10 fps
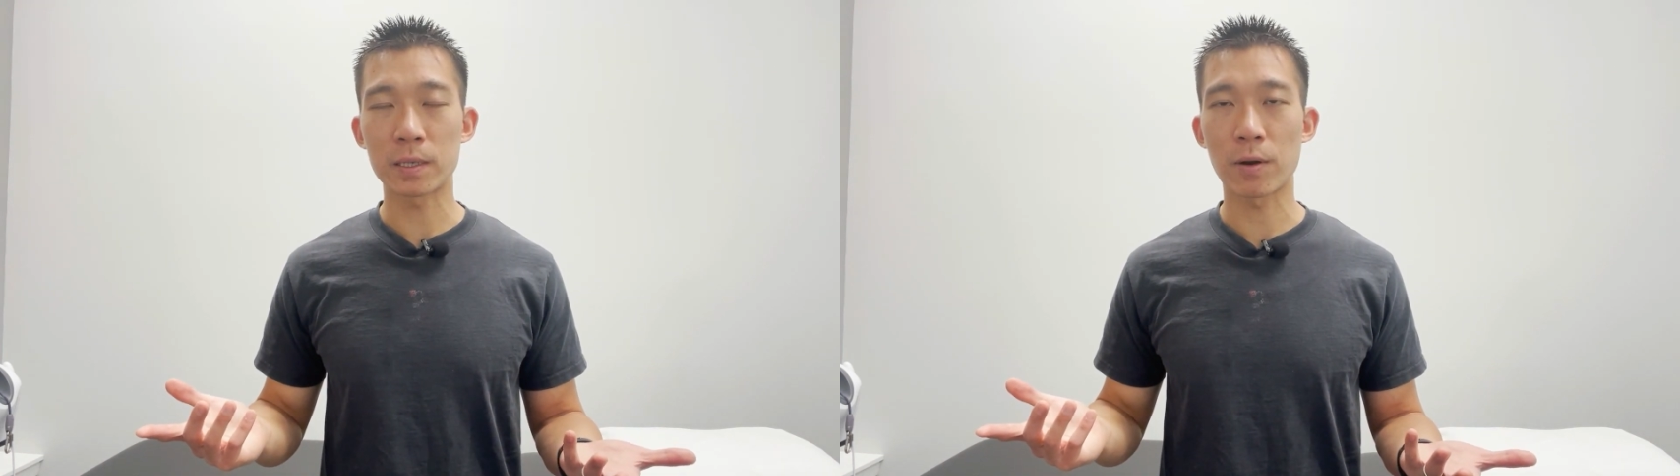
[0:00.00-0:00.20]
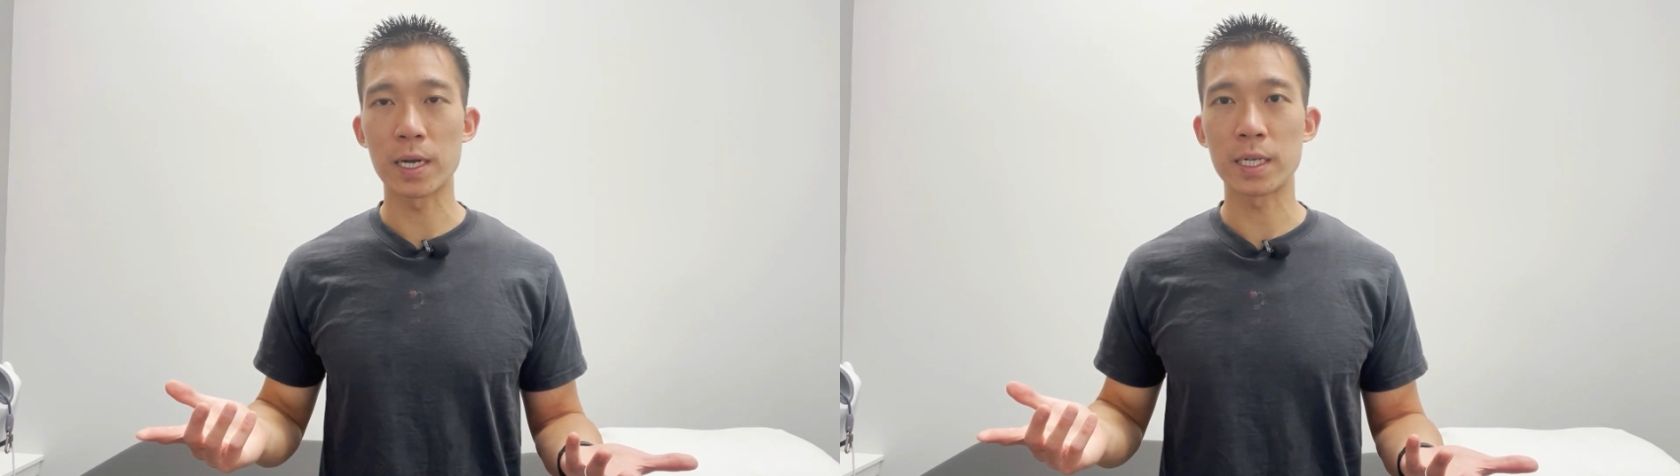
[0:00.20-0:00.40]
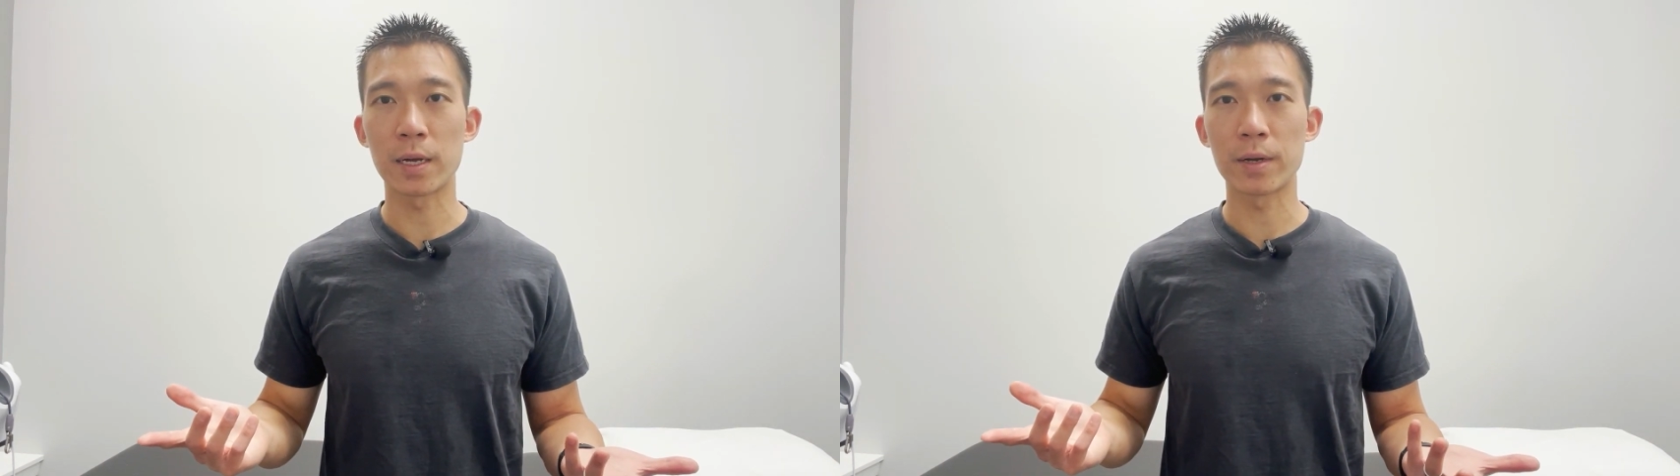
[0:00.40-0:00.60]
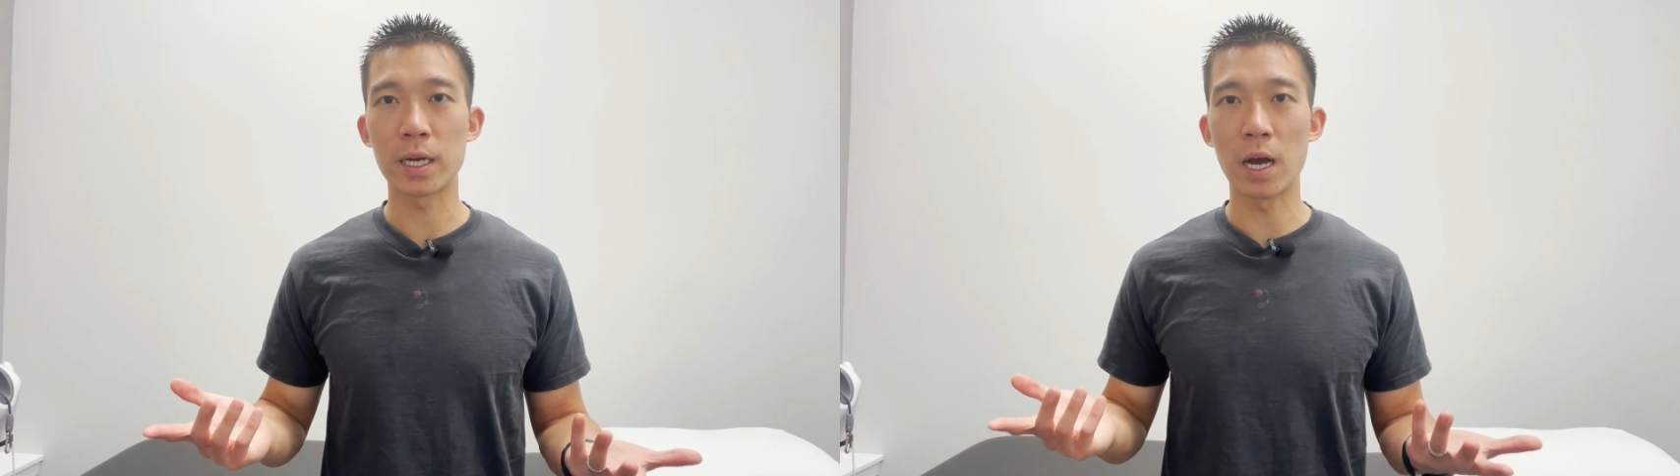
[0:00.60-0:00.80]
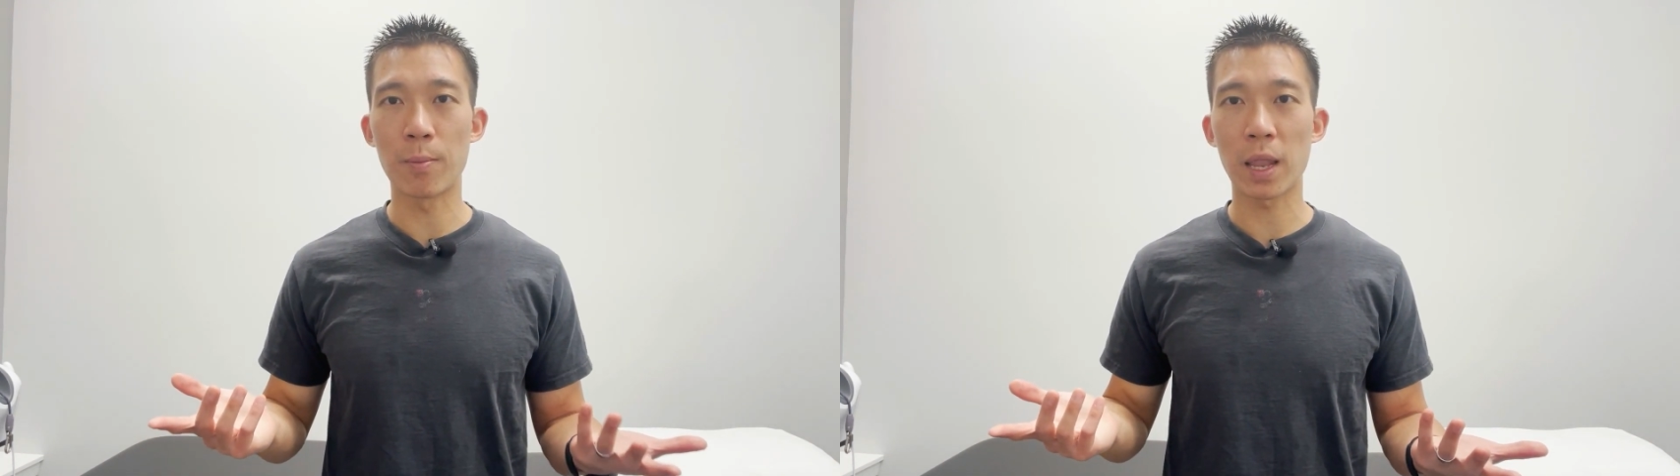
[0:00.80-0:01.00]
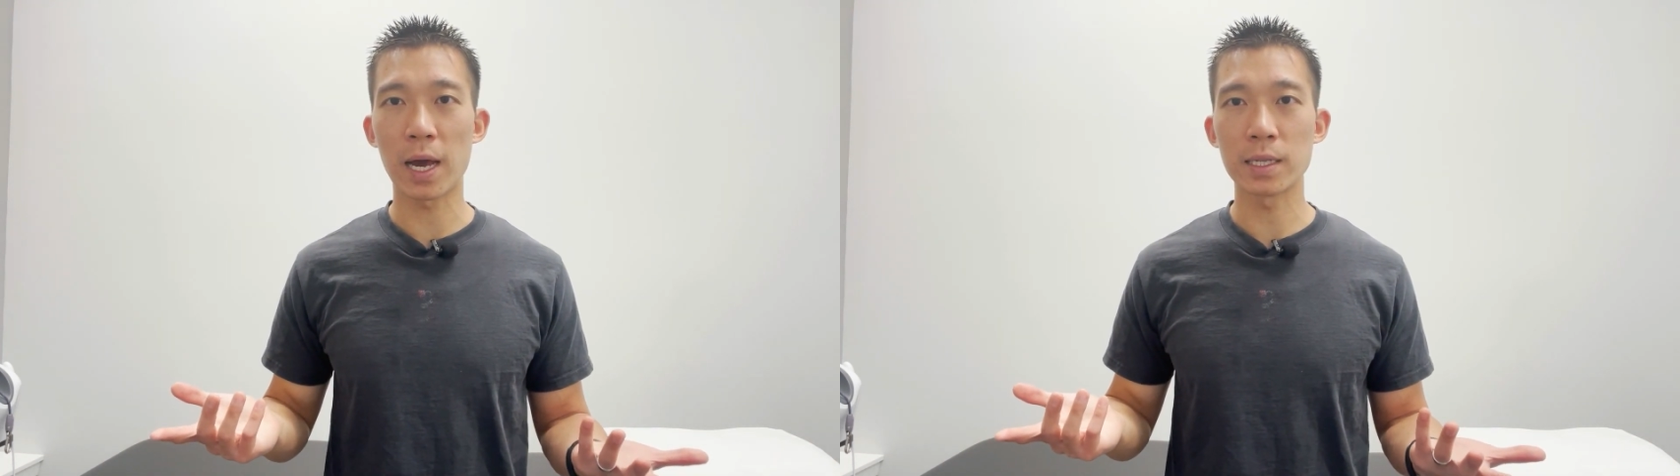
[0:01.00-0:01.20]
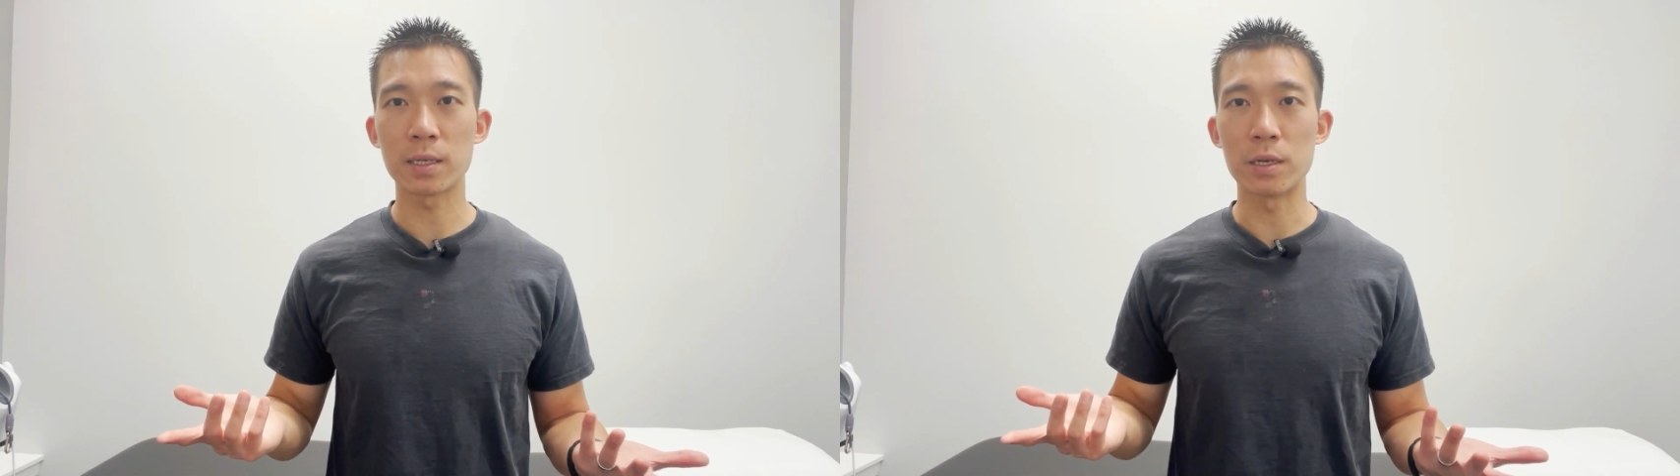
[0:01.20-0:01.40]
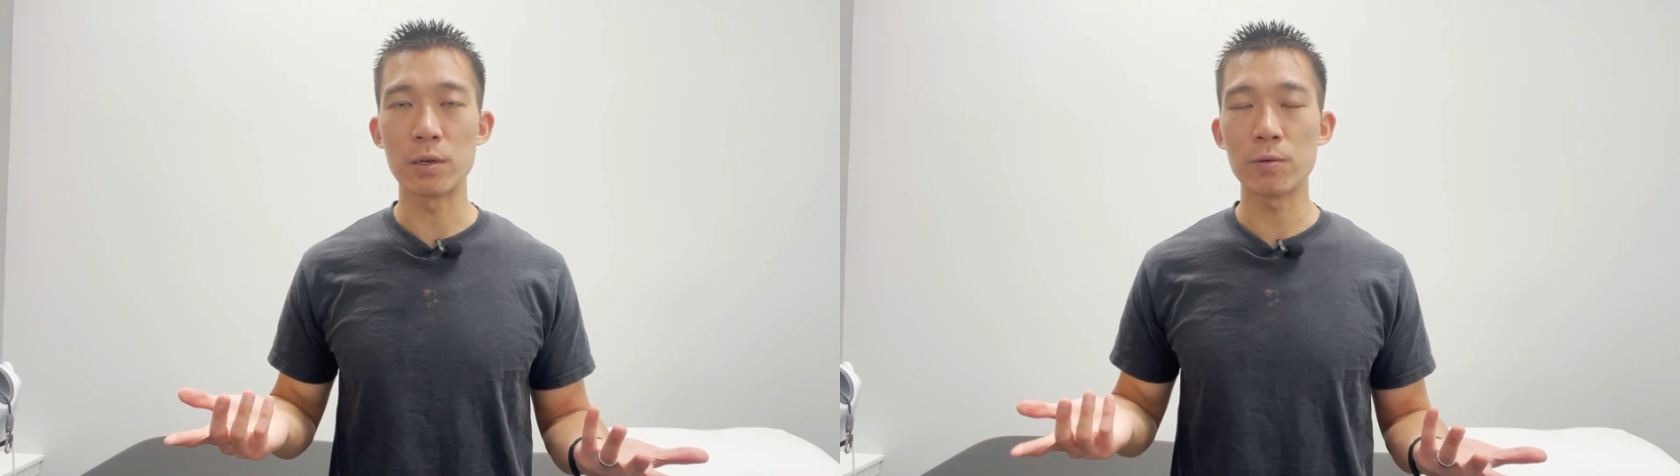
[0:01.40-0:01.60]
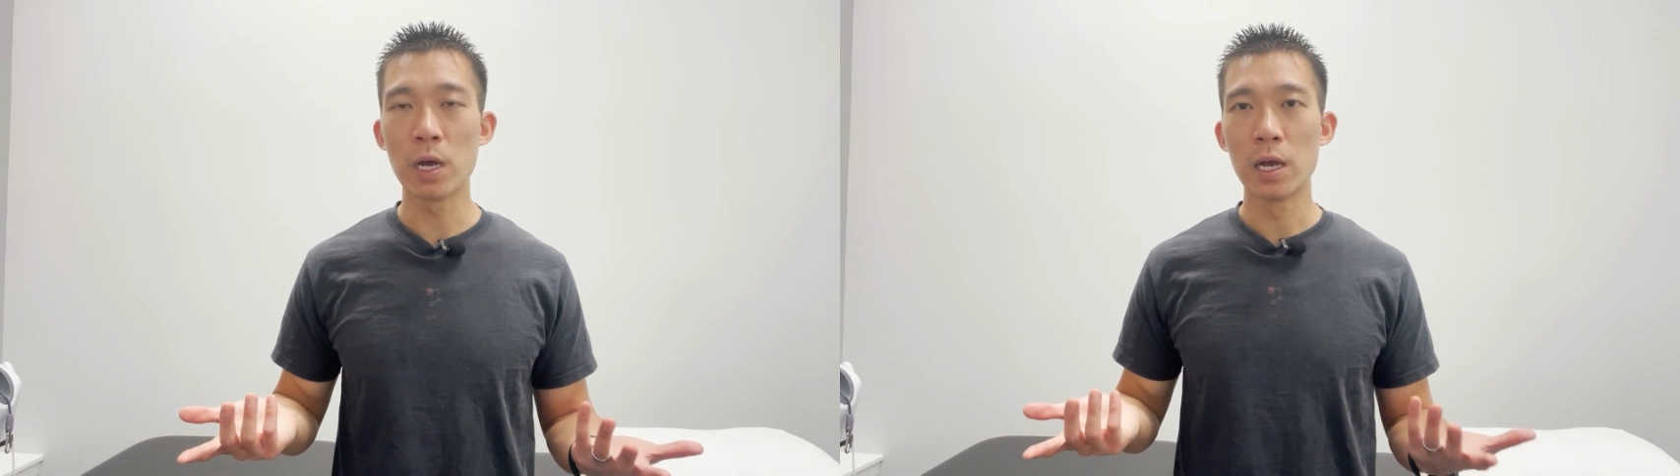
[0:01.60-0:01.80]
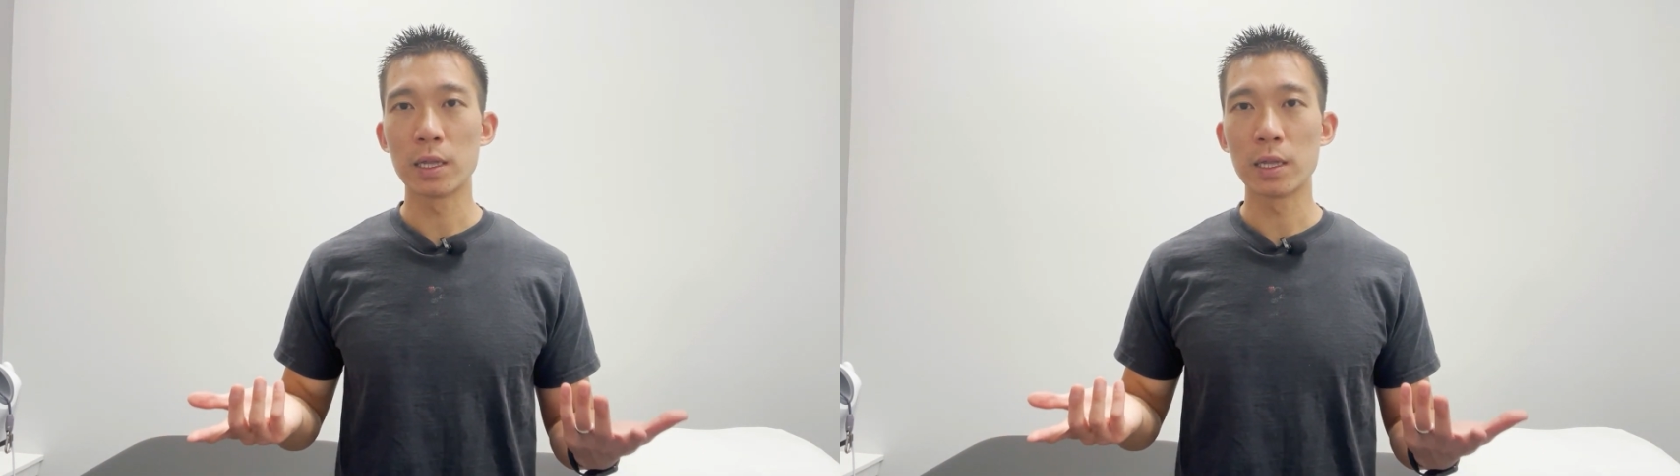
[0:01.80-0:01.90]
criteria apply to you,